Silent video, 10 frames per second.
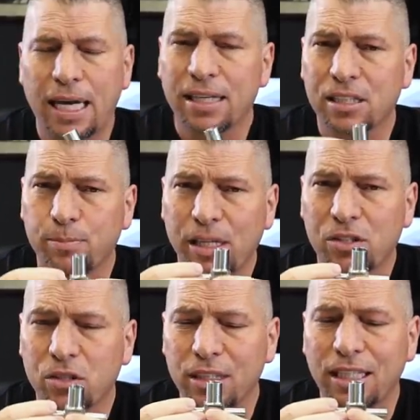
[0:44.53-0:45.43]
and
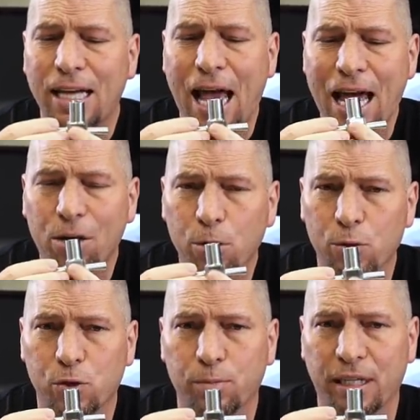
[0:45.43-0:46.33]
especially in
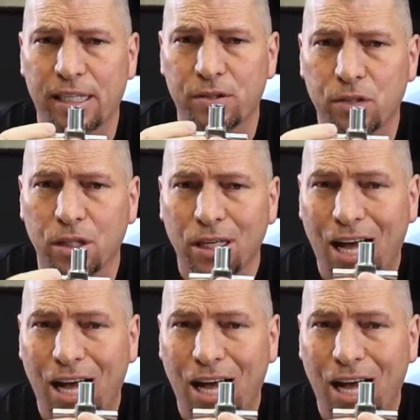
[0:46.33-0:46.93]
aerospace.